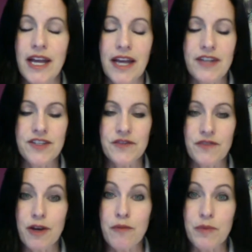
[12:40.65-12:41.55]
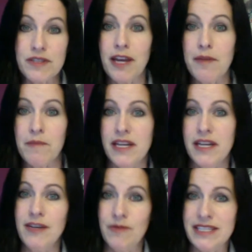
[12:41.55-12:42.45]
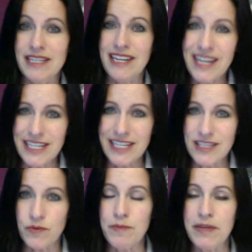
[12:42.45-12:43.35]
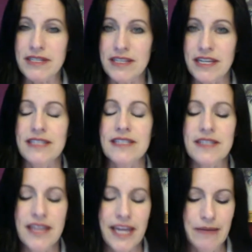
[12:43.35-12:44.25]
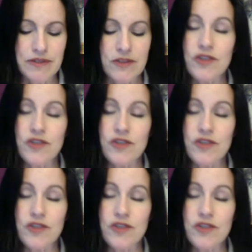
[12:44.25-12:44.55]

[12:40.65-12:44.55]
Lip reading: and she's very busy on Monday and Wednesday nights when my son has his games.